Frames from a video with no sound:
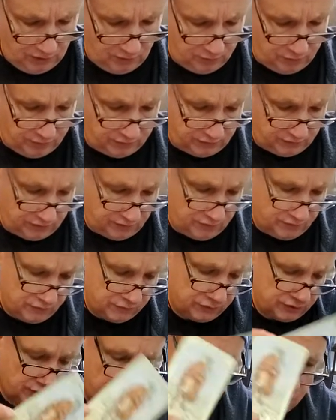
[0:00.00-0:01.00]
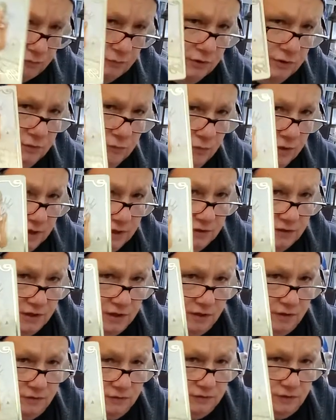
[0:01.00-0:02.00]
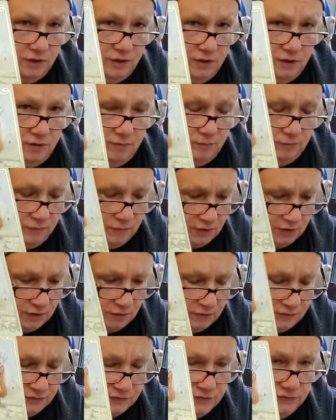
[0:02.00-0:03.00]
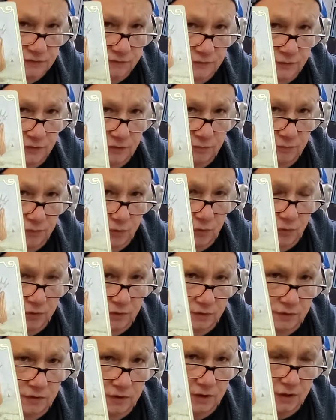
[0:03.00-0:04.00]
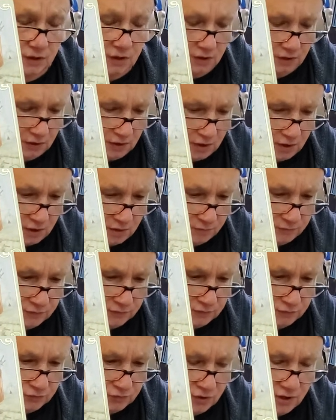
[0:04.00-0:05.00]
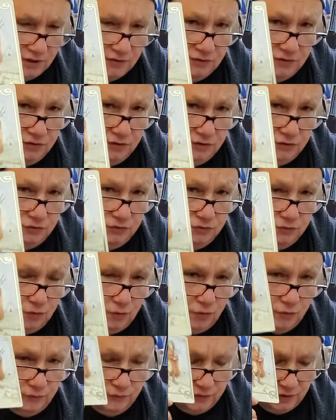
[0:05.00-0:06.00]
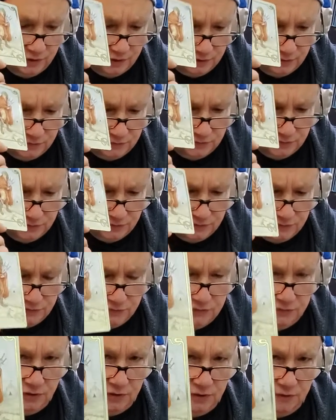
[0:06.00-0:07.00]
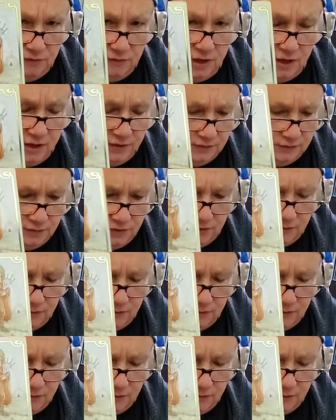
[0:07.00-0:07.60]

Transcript: But the energy you're in right now, Aries, this is very important. You're trying to control things. This is not